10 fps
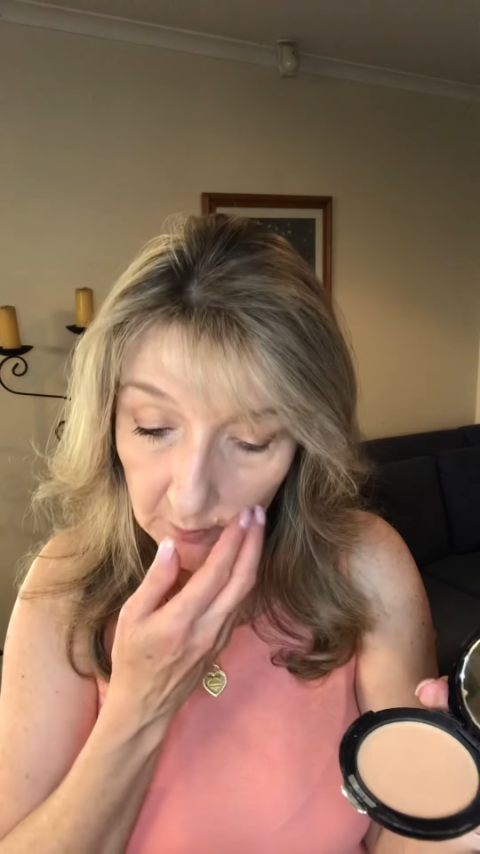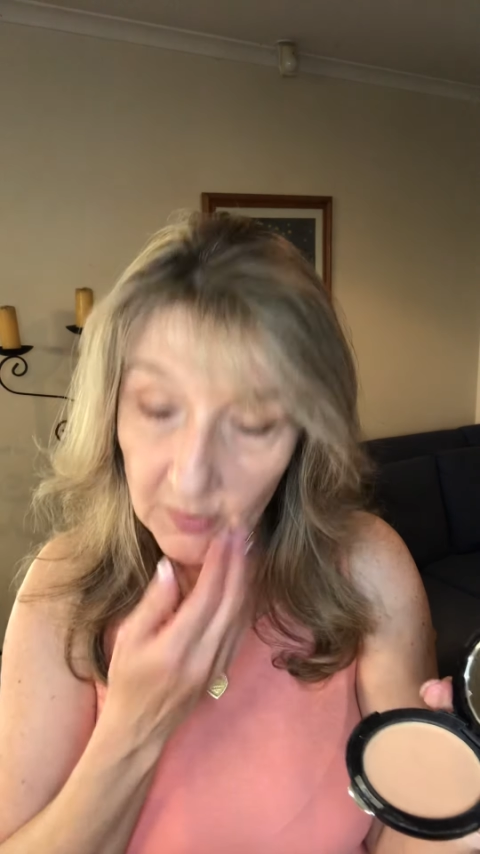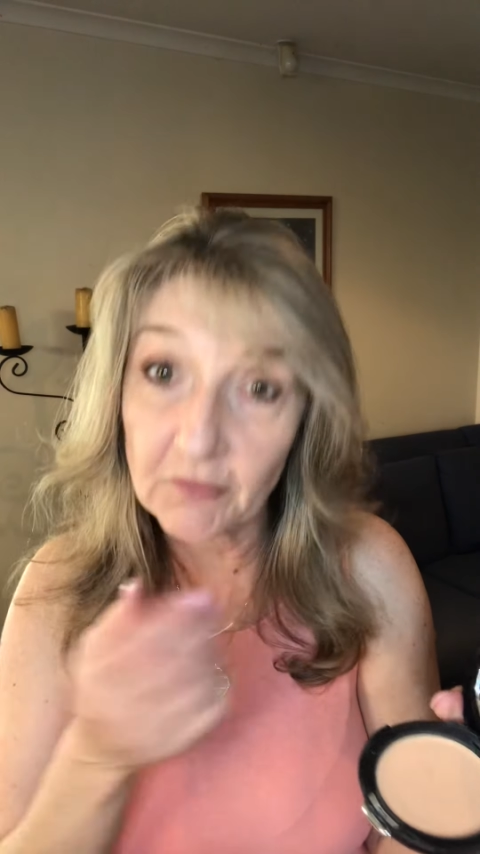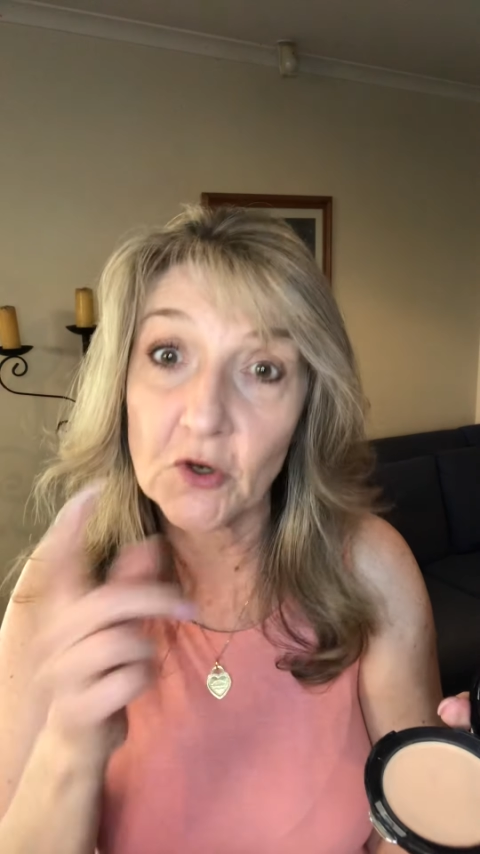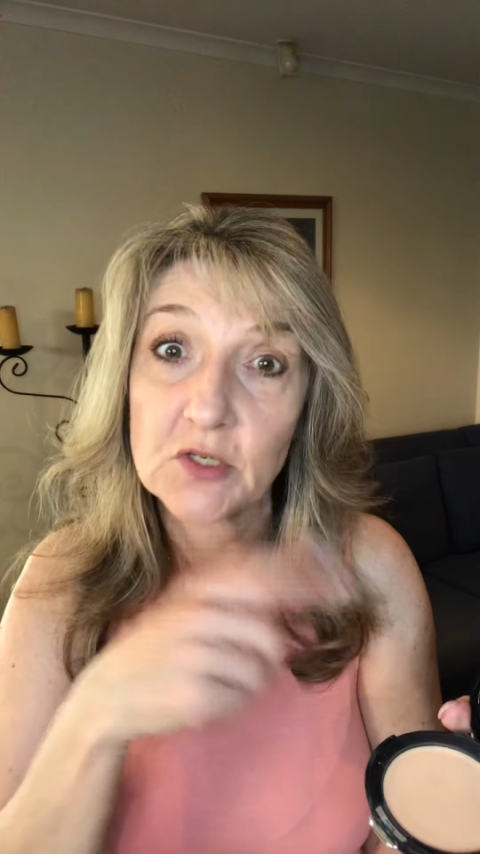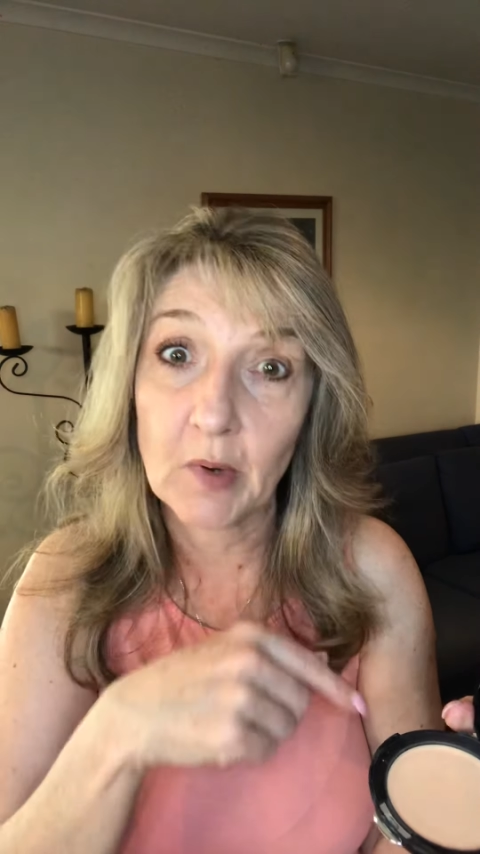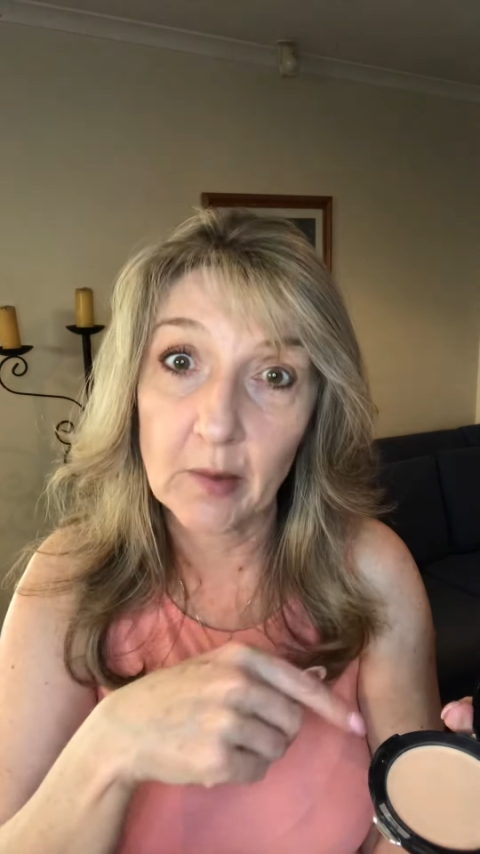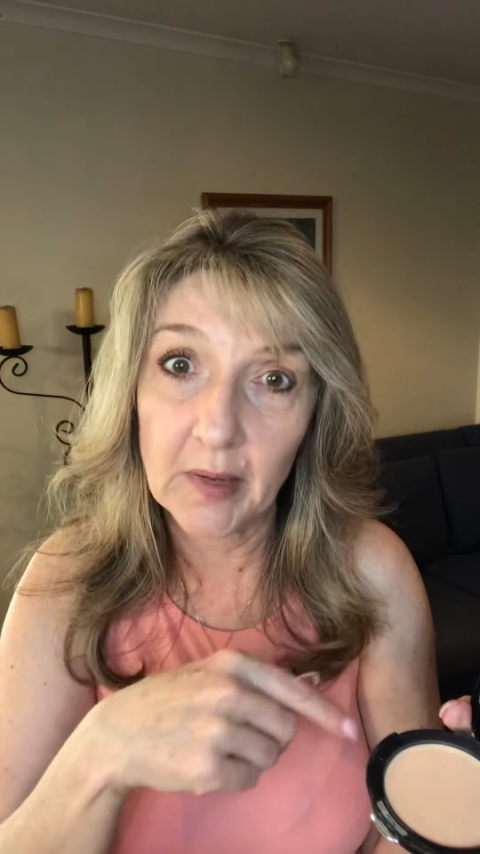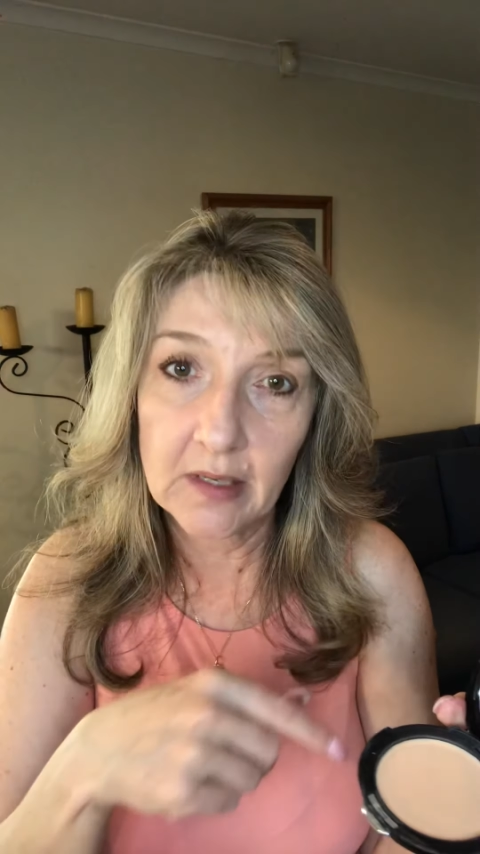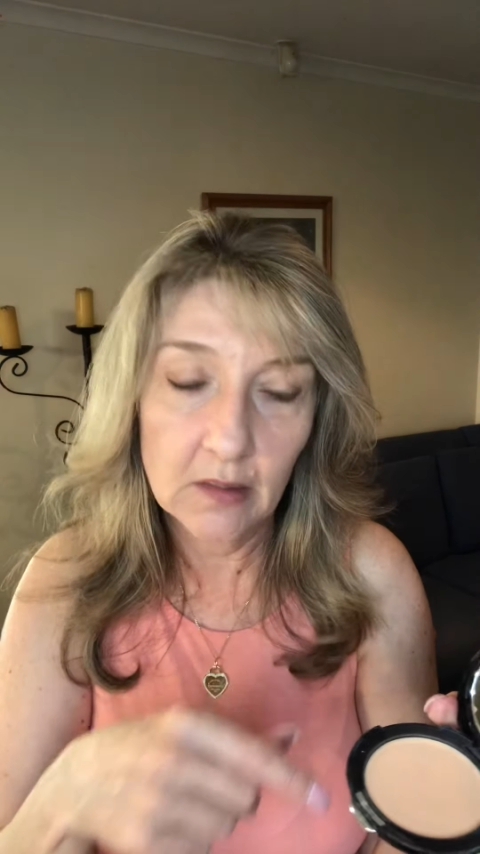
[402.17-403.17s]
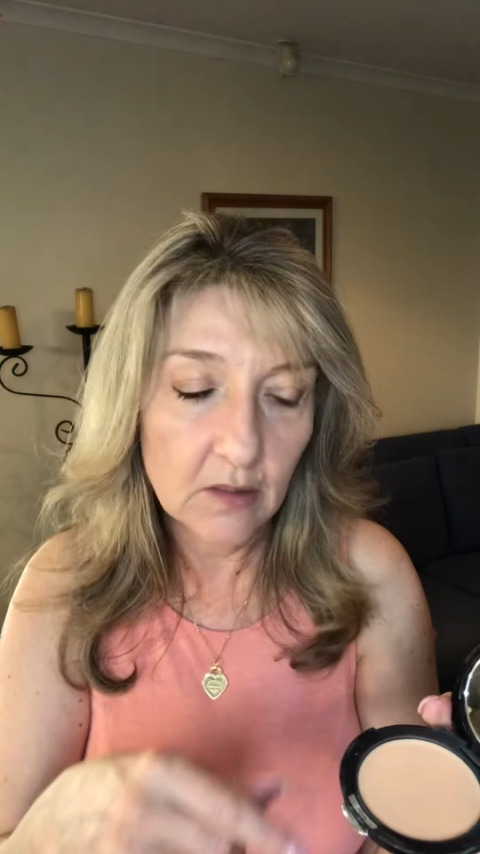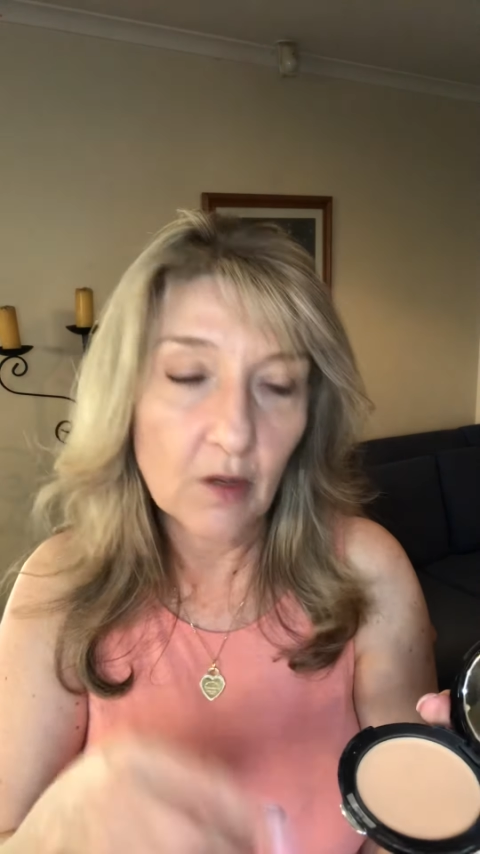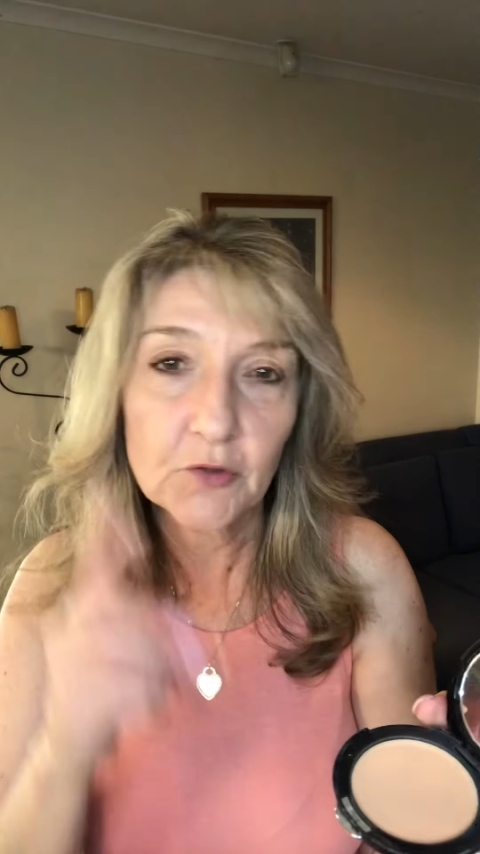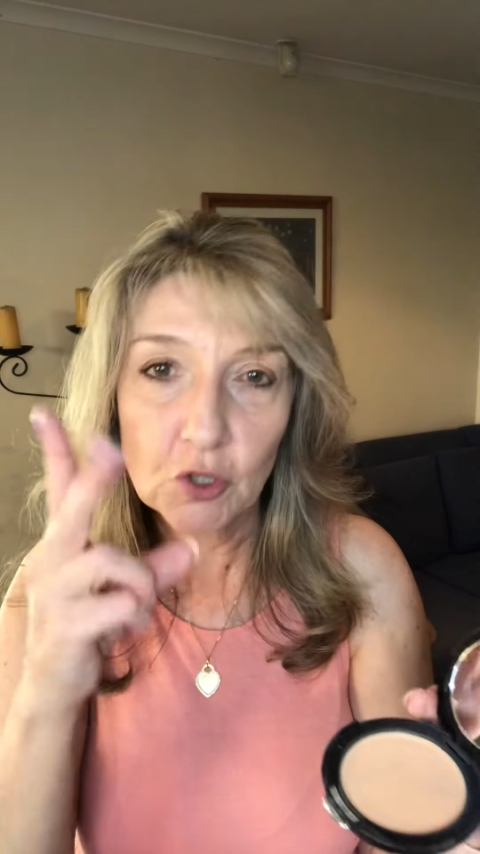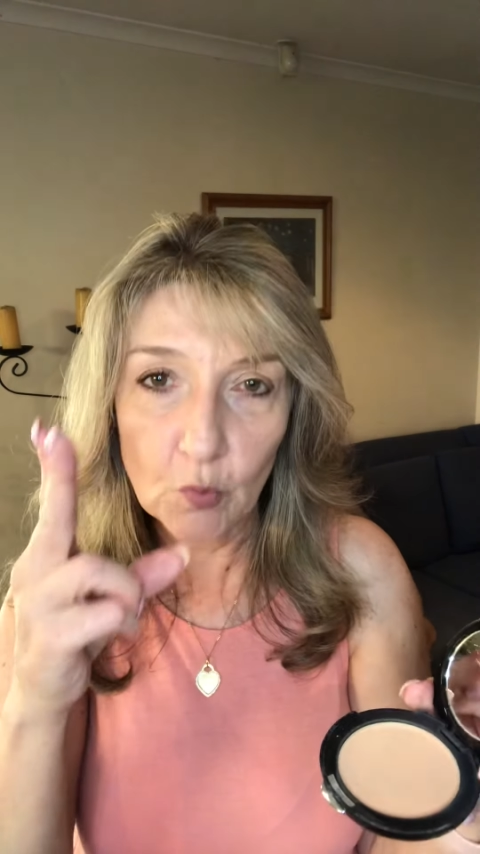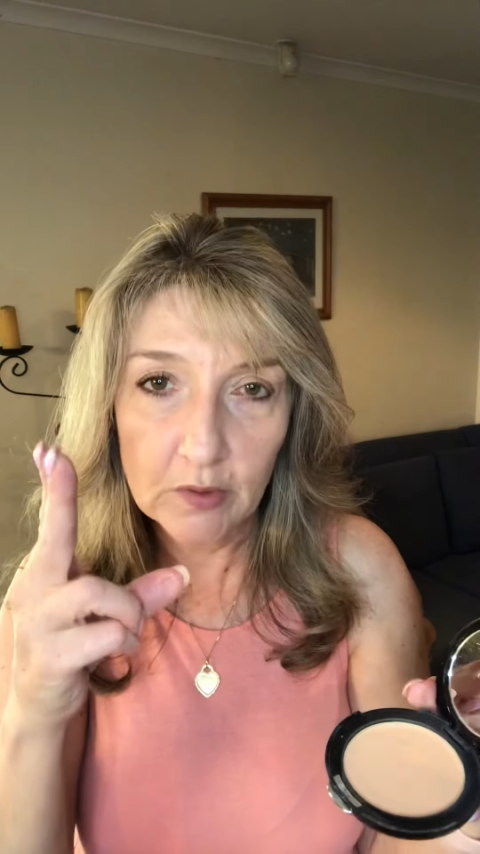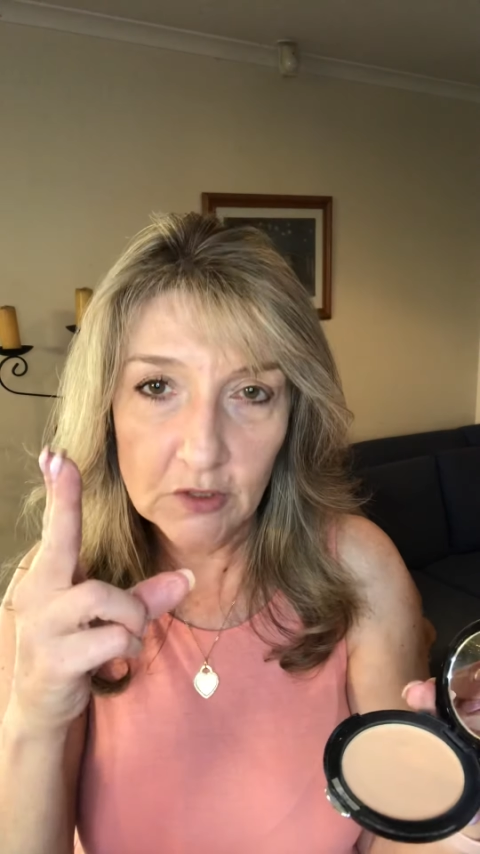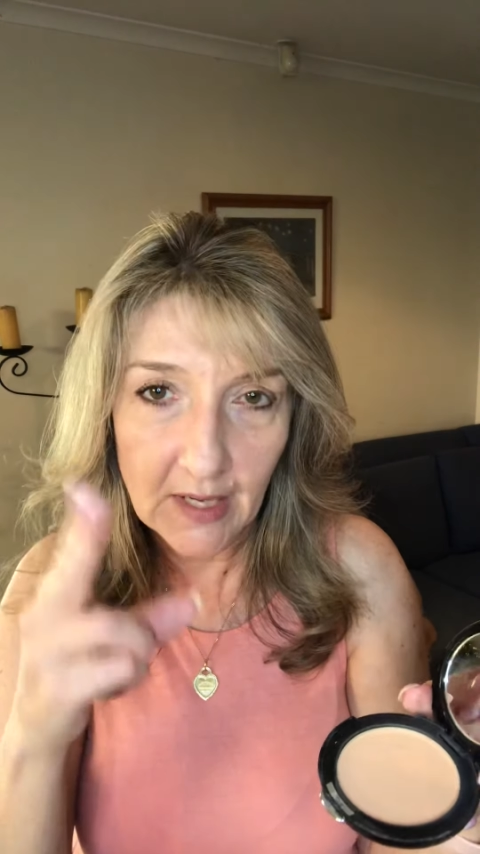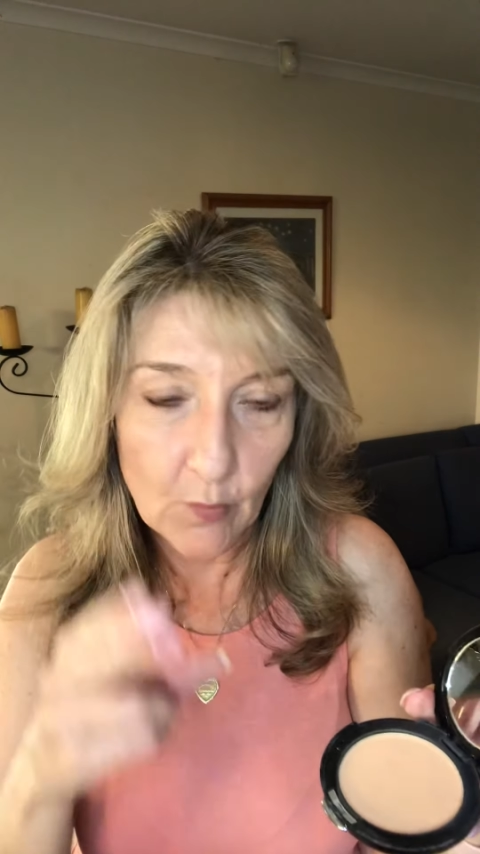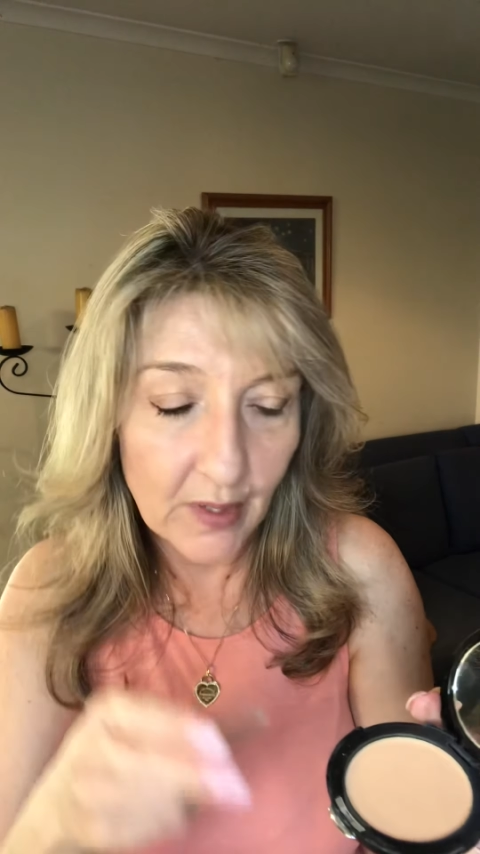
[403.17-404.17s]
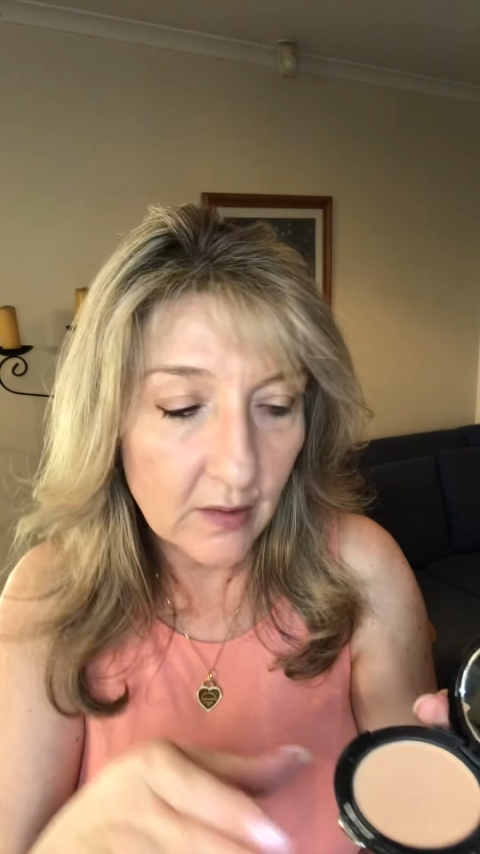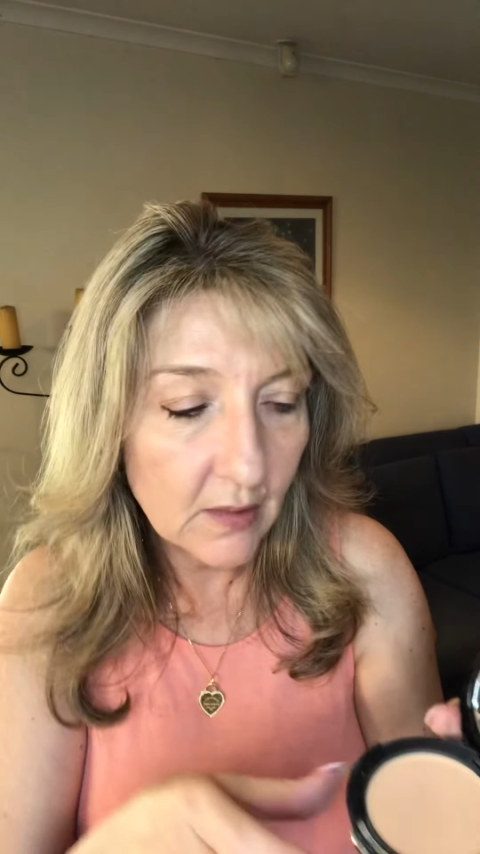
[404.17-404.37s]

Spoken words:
the first one I mean, not the 2-day one,